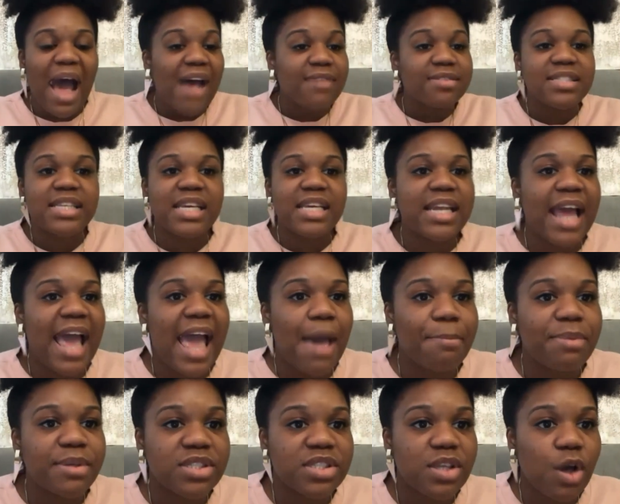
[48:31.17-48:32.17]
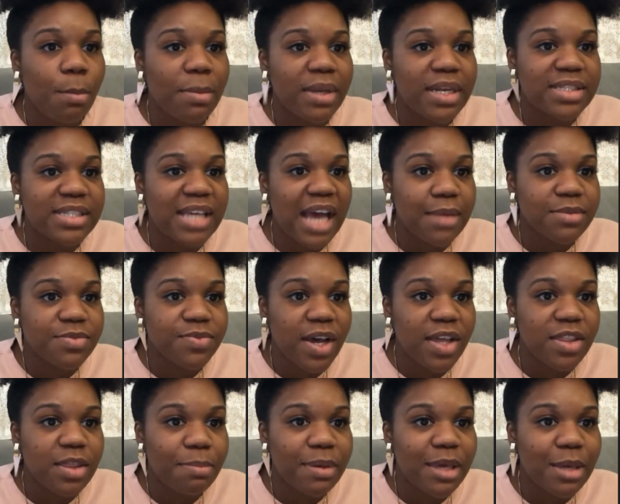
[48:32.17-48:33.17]
I've seen it happen so many times for
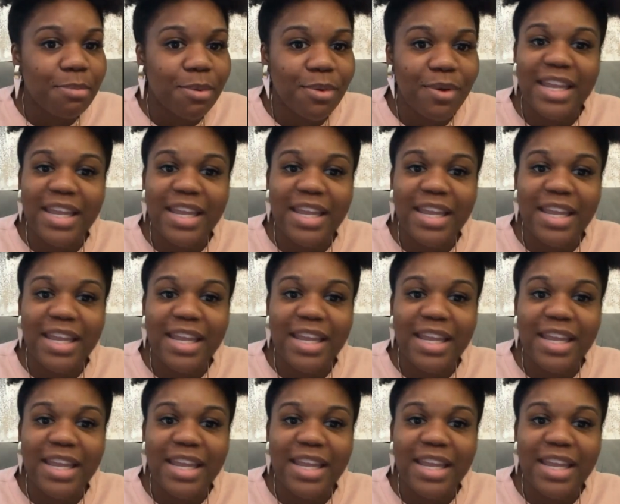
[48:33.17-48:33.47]
other people,